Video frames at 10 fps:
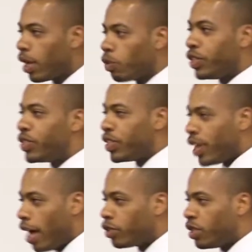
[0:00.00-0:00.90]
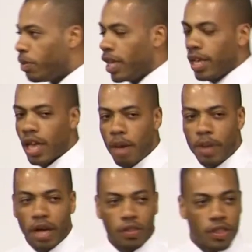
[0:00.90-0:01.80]
that really stood out to me
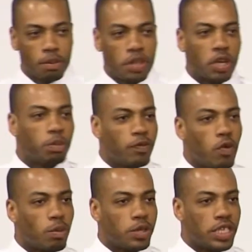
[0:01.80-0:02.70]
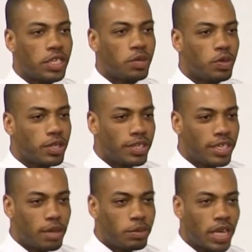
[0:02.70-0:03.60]
about them and their performances was the
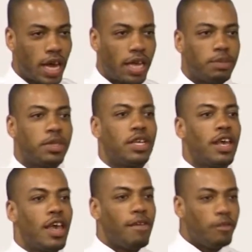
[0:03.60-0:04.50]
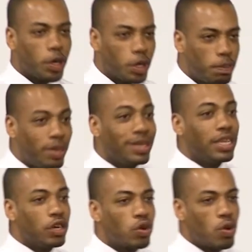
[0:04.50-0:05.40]
sometimes very
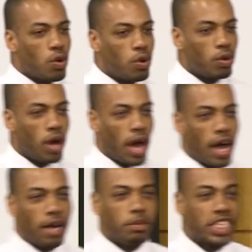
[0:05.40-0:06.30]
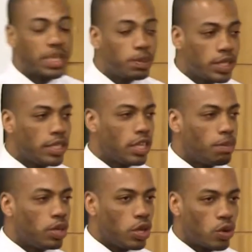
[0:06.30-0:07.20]
political, explicitly
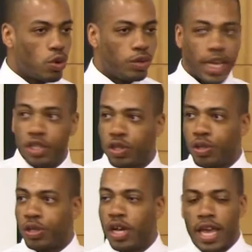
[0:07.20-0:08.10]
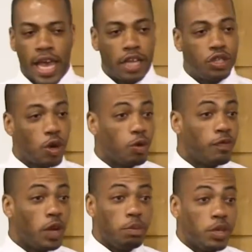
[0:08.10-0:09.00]
political nature and tone
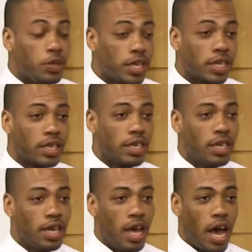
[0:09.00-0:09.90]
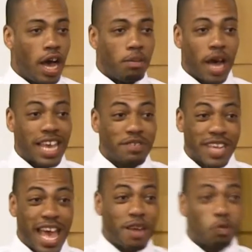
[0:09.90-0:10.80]
of their music. I even
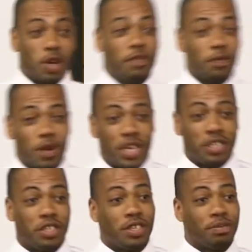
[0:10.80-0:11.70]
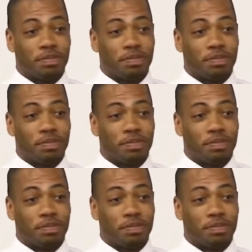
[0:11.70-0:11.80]
had one friend